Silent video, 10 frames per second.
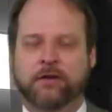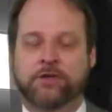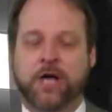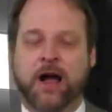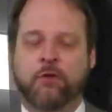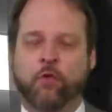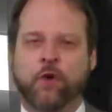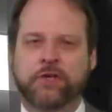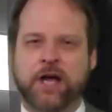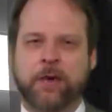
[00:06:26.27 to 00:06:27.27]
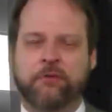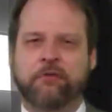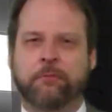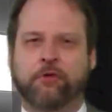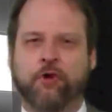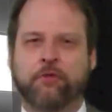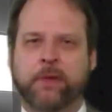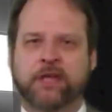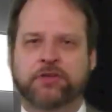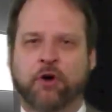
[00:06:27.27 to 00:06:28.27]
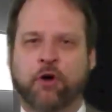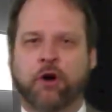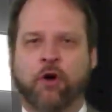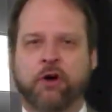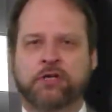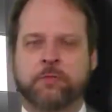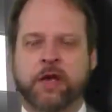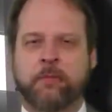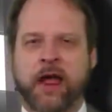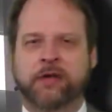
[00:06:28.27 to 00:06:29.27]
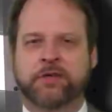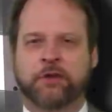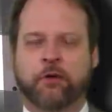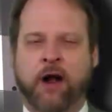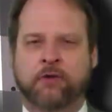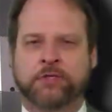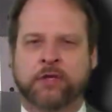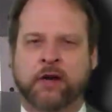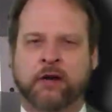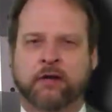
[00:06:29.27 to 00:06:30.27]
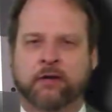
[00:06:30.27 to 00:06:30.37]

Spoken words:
John, what type of improvements are going to be made to the grounds there?